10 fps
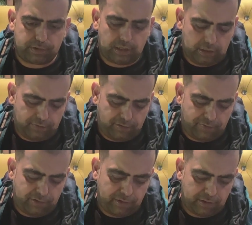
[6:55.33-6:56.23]
Like the
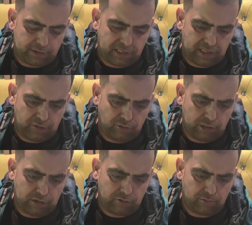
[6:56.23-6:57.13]
fluffy. Slightly
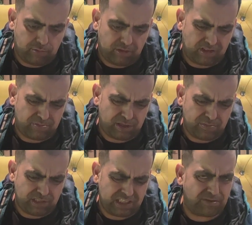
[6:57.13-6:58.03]
oily though. But they
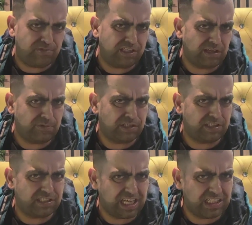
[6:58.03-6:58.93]
might be. Is that, is that because
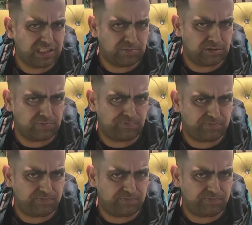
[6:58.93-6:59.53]
of steak chips?